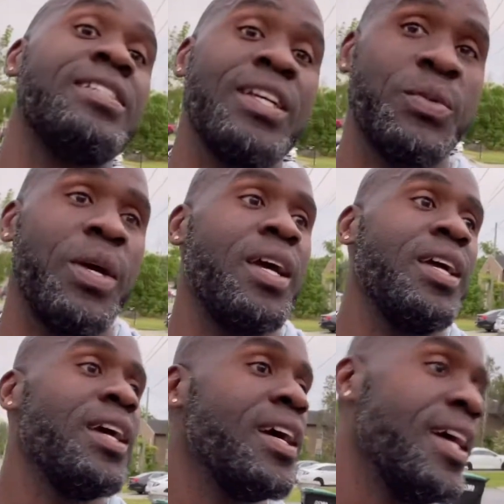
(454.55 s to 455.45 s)
That's why I,
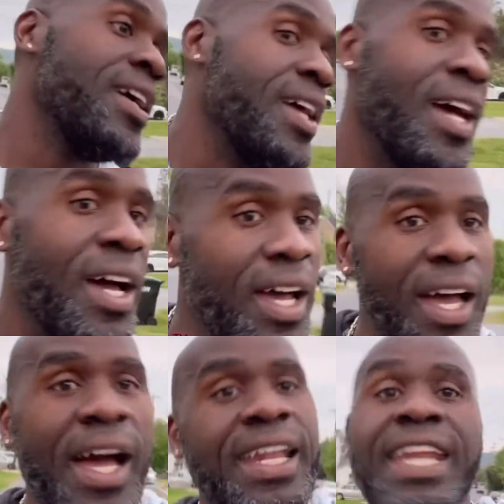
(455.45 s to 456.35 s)

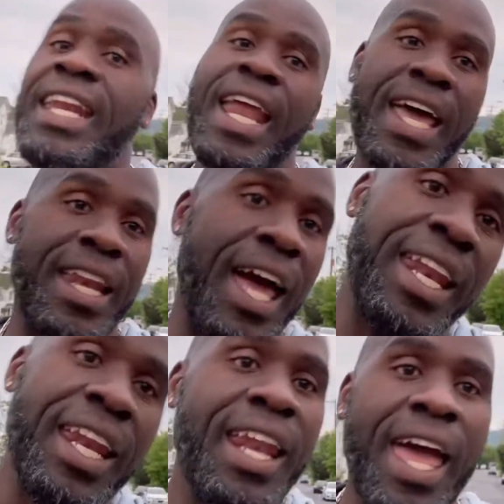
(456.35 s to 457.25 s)
I didn't like I
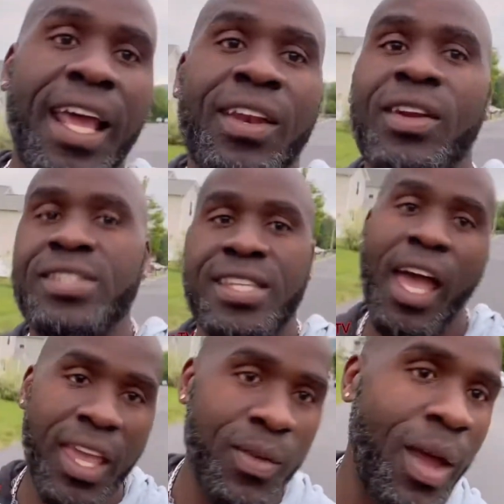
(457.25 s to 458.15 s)
didn't like little
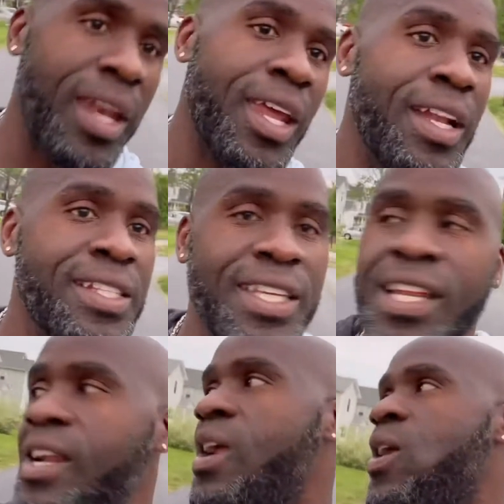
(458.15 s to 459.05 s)
socket right there until